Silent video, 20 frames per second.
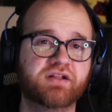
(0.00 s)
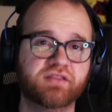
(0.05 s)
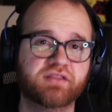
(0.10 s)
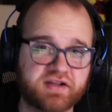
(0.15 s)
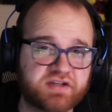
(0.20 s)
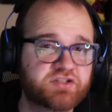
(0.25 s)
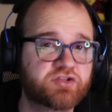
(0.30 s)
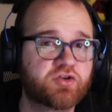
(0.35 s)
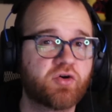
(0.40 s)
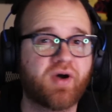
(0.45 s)

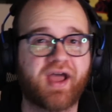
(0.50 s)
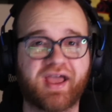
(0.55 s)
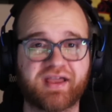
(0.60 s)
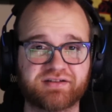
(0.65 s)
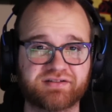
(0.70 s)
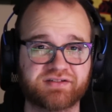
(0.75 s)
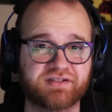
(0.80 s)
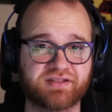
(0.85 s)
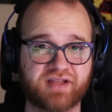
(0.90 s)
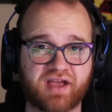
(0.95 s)
Let's go
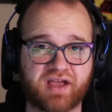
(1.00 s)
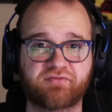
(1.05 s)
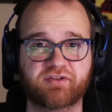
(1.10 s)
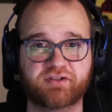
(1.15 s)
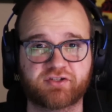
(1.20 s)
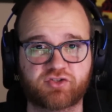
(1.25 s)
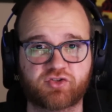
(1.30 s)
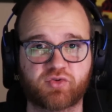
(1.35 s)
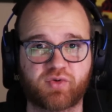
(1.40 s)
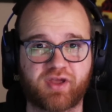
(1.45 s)
ahead and dive
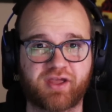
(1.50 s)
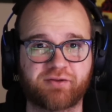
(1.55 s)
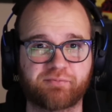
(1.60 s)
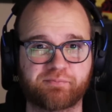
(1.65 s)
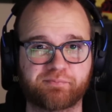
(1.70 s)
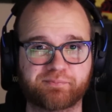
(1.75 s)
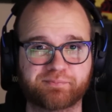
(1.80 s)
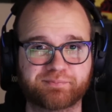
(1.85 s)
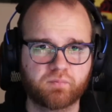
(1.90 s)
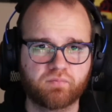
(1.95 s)
into it.
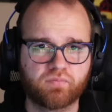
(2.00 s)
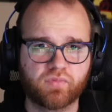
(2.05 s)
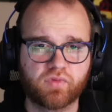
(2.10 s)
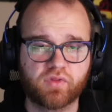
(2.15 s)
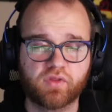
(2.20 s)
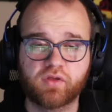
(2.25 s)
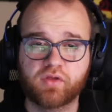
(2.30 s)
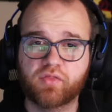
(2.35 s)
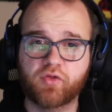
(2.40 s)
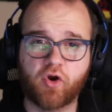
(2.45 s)

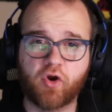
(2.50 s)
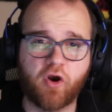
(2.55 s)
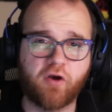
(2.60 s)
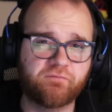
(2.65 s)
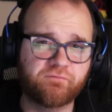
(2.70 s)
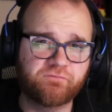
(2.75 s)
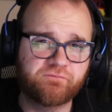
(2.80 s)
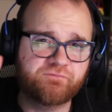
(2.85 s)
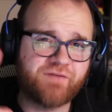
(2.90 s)
There are